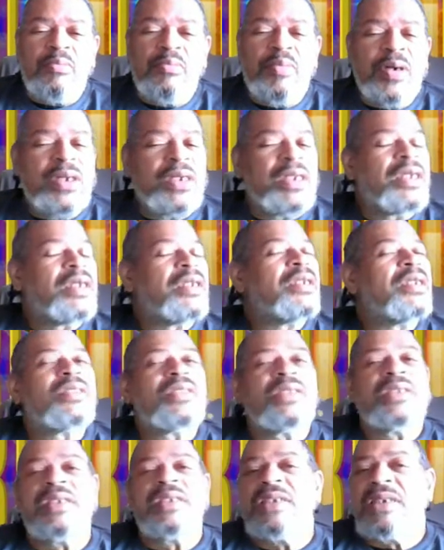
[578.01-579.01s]
but he
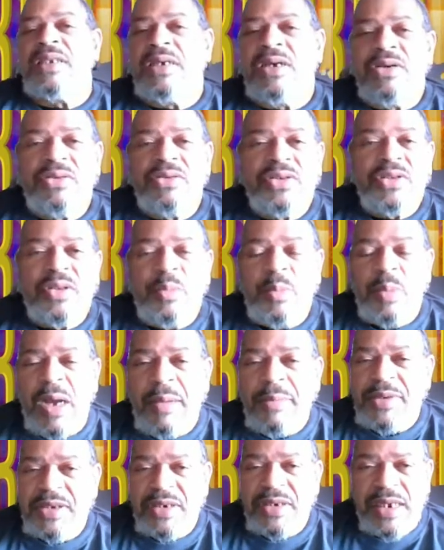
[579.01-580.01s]
doesn't get to go to the
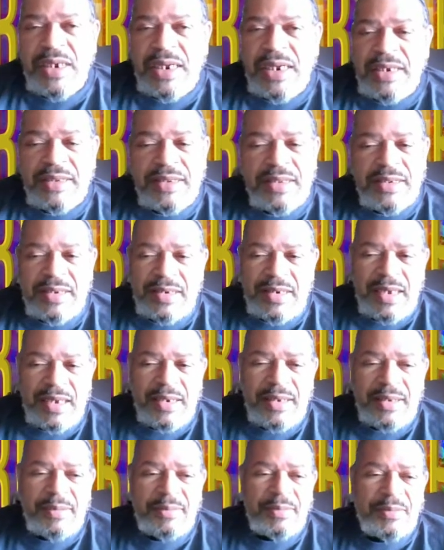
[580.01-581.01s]
promised land at this
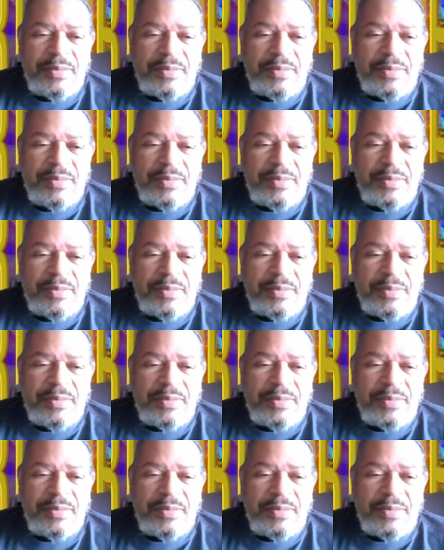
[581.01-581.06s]
time.